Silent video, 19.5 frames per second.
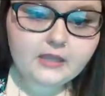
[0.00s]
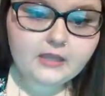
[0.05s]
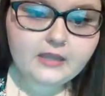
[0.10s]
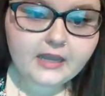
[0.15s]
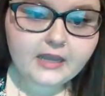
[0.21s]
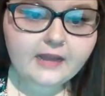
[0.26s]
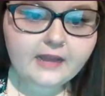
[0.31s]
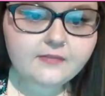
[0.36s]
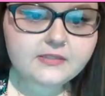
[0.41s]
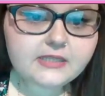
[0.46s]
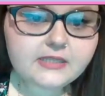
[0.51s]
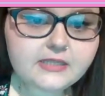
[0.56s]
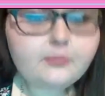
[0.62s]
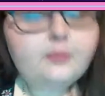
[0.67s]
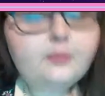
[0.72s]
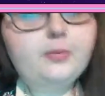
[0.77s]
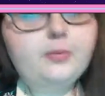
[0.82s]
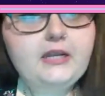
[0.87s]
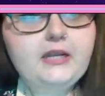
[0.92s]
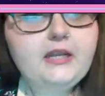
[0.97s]
Like I've
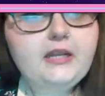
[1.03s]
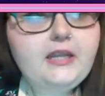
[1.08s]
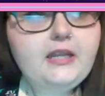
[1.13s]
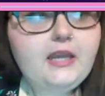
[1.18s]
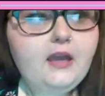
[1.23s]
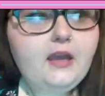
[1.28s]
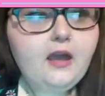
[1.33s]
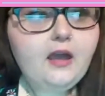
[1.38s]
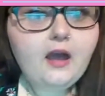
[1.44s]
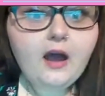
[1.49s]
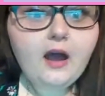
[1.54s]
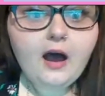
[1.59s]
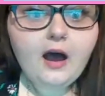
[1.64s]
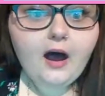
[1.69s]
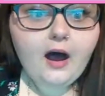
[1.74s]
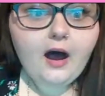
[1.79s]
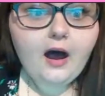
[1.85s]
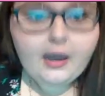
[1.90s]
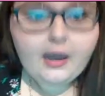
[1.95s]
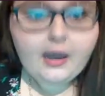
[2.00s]
said repeatedly,
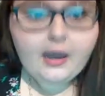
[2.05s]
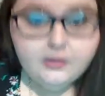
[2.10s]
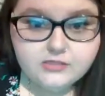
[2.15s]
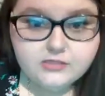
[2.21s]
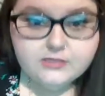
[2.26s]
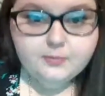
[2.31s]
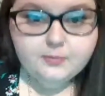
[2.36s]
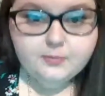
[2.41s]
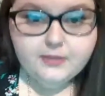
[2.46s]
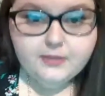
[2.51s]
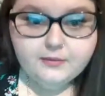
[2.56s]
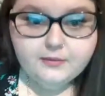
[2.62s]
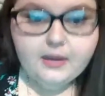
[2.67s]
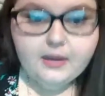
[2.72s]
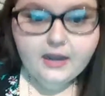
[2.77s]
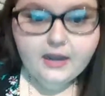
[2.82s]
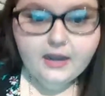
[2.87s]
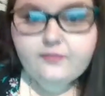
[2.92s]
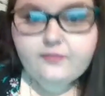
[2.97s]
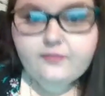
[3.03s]
I used to be
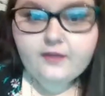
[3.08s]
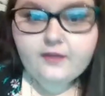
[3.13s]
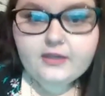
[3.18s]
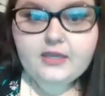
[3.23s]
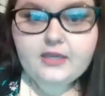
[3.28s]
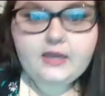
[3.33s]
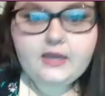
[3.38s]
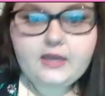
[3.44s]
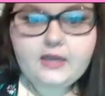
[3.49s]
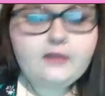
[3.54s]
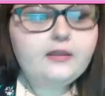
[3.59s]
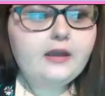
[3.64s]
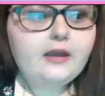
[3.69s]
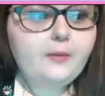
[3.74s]
kind of fucky.